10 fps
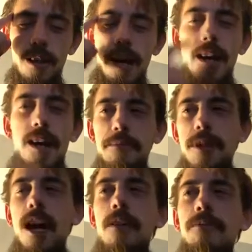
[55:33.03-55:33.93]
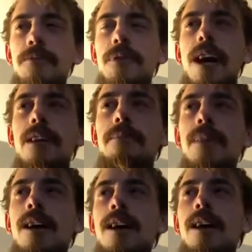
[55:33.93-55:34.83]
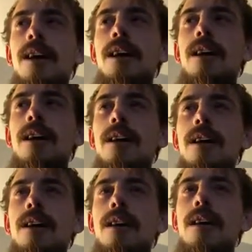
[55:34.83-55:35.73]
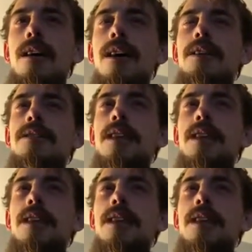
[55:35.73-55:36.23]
It is